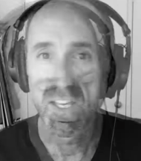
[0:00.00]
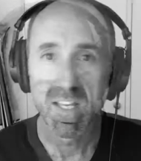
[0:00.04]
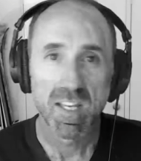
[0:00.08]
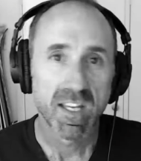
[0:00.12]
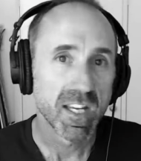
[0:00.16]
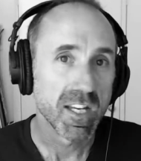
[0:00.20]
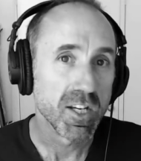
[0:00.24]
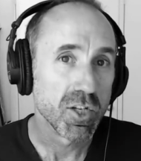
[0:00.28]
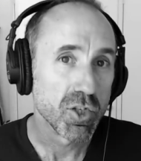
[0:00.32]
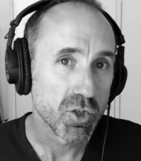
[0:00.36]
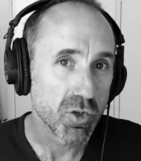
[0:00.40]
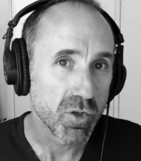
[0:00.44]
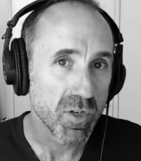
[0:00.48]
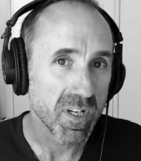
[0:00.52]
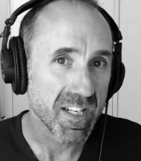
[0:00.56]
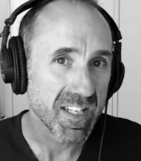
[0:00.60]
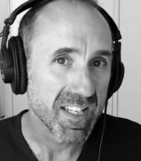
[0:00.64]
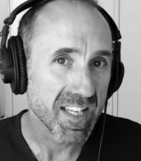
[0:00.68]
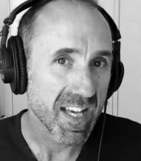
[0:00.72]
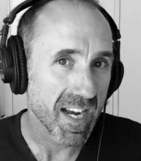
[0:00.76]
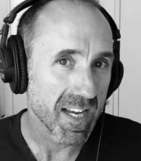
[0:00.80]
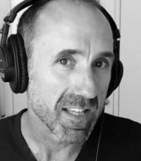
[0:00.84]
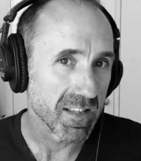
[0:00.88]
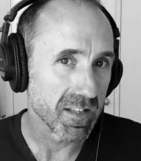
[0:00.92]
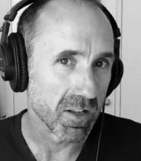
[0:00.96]
He's shooting
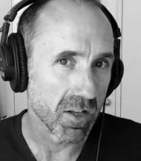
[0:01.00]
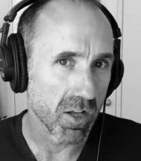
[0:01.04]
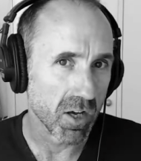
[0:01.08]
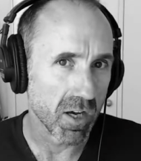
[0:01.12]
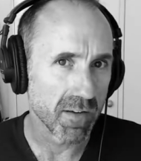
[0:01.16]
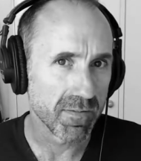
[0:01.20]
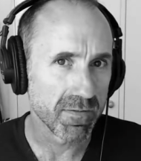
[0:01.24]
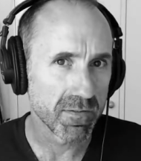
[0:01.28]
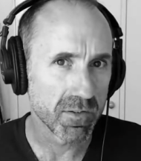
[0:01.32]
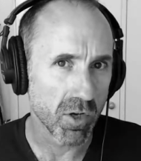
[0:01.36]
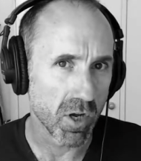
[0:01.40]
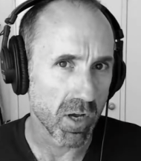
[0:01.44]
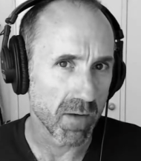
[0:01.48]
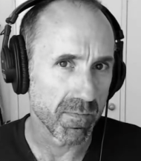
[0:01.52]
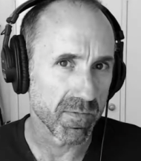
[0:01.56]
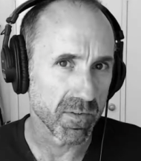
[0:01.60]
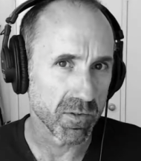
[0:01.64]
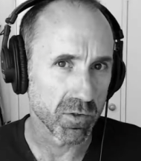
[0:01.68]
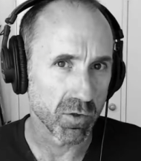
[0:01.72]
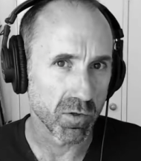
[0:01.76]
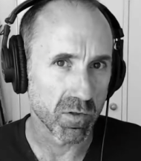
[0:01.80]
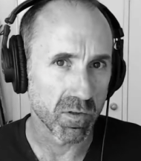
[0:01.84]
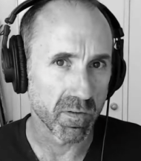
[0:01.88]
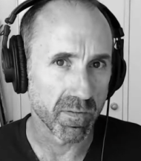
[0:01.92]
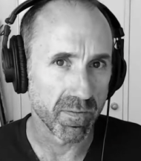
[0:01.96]
day in the life type
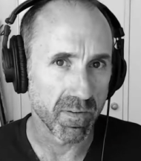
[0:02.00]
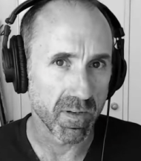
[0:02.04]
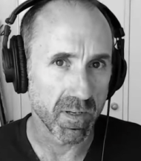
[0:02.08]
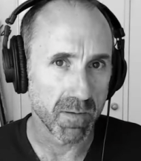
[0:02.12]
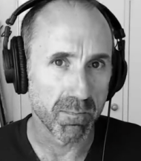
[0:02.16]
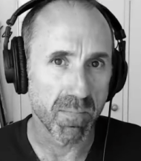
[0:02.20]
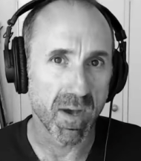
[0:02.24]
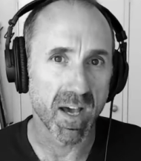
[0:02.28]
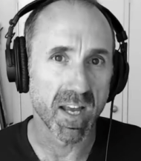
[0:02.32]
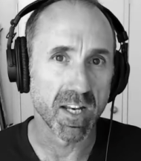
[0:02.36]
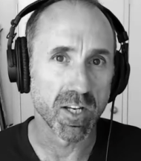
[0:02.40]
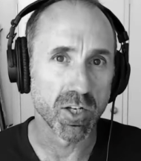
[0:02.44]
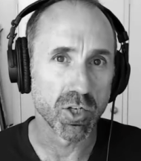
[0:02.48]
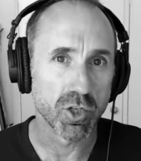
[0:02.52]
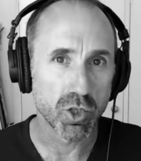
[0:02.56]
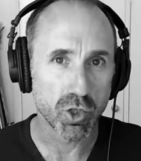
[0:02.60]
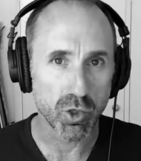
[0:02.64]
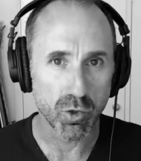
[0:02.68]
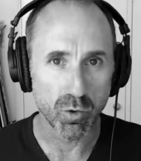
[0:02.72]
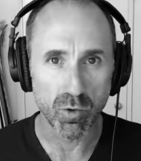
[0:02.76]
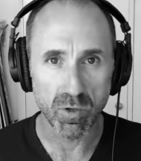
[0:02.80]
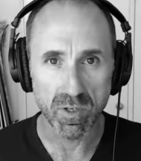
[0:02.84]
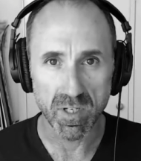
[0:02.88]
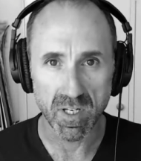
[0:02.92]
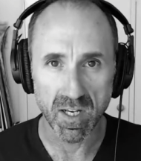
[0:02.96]
photography, but in
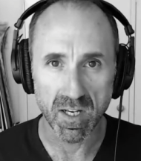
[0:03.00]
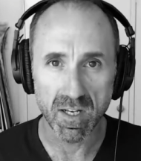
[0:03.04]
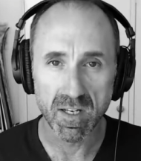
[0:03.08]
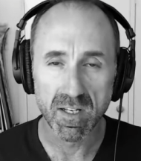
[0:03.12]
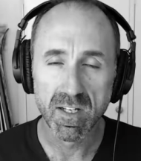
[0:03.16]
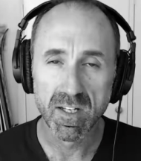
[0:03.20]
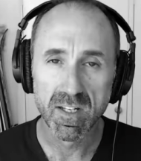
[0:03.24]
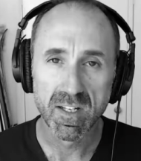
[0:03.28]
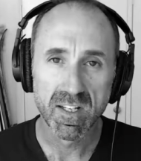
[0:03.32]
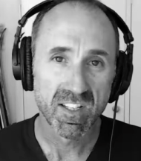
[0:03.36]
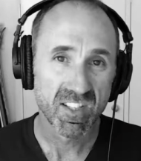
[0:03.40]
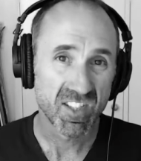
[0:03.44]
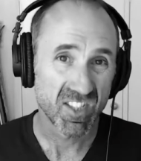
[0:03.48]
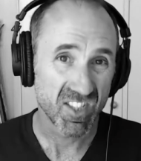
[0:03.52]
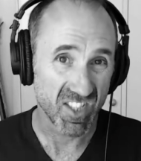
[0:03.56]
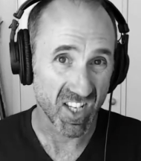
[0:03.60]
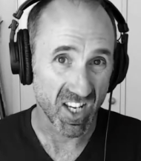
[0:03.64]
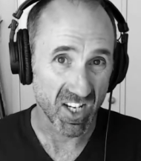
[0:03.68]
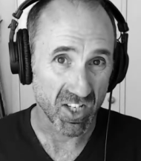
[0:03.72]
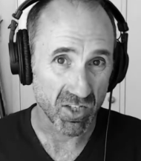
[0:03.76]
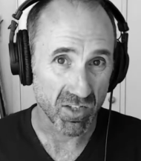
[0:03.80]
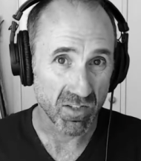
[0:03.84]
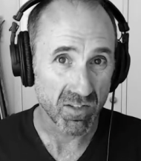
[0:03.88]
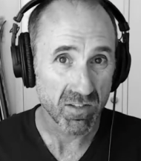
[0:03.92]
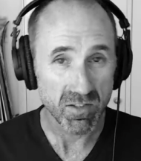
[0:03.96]
shorter
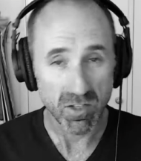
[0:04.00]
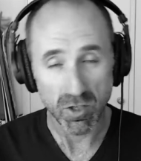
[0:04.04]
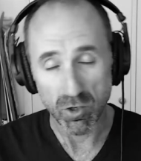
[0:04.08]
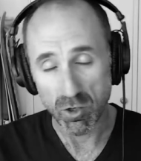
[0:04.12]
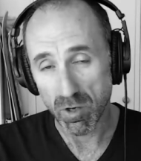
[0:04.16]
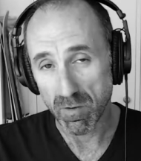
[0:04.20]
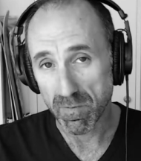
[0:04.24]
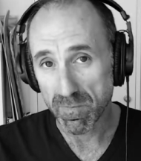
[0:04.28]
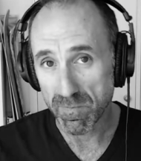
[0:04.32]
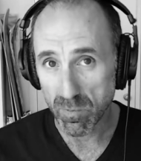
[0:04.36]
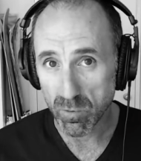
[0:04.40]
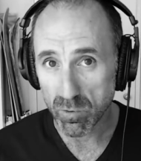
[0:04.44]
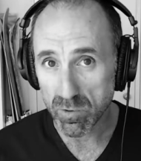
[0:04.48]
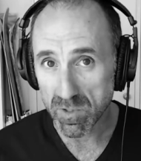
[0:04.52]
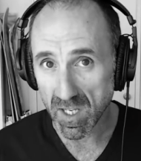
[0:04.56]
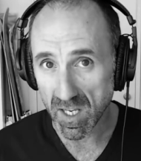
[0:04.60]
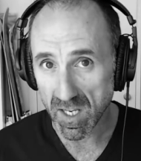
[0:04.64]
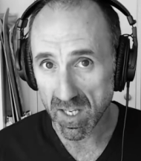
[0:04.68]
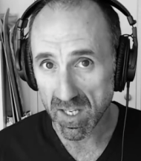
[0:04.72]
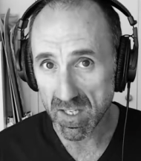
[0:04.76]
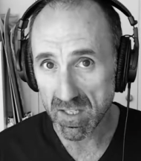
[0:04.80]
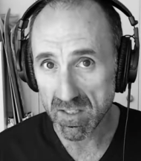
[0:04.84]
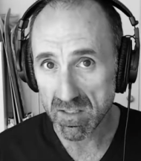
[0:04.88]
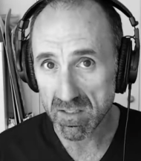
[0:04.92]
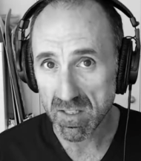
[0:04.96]
sessions, so not full
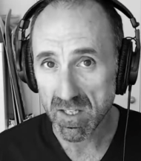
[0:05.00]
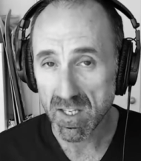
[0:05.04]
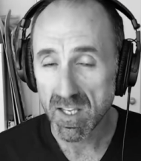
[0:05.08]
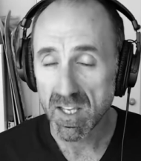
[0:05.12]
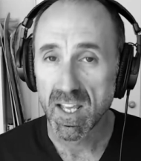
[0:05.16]
days.